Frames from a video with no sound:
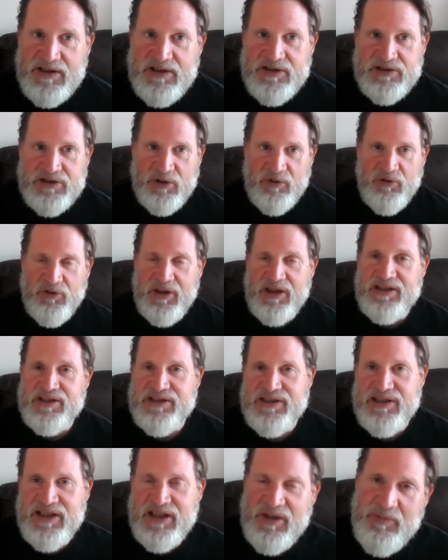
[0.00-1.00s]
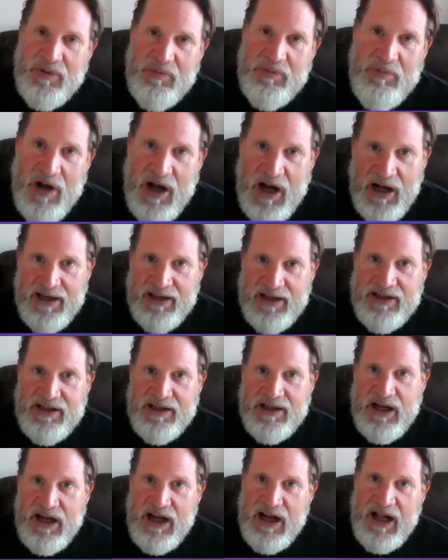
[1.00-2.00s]
So things to keep in mind
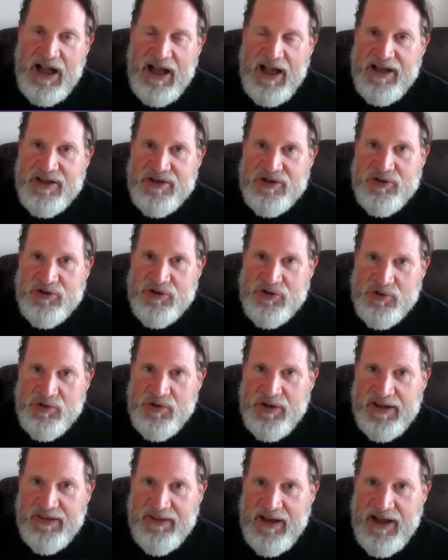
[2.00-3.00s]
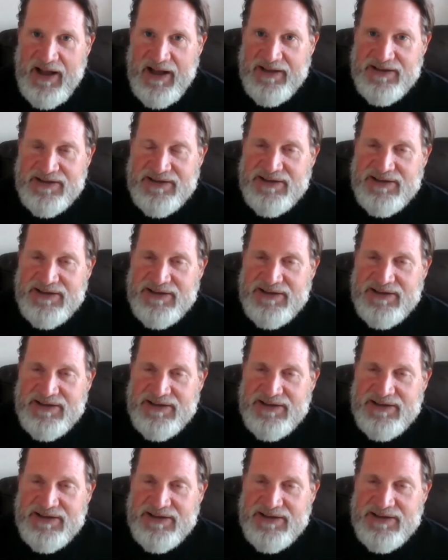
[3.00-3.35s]
as you're doing that.